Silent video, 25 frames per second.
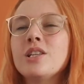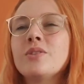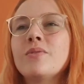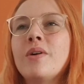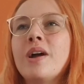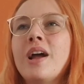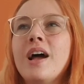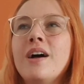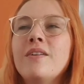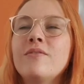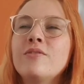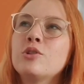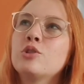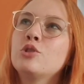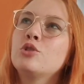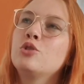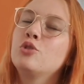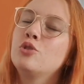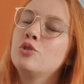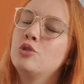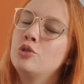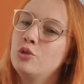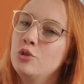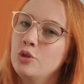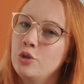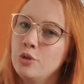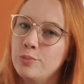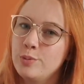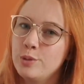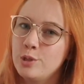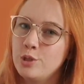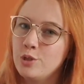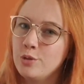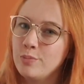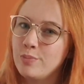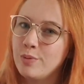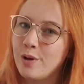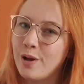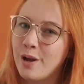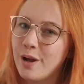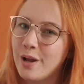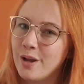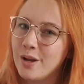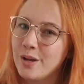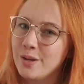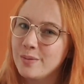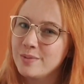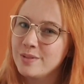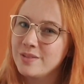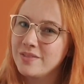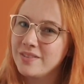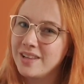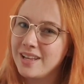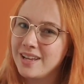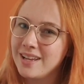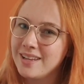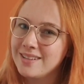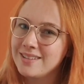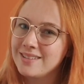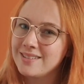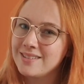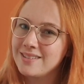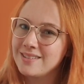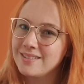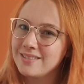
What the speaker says: so I have super high hopes for this.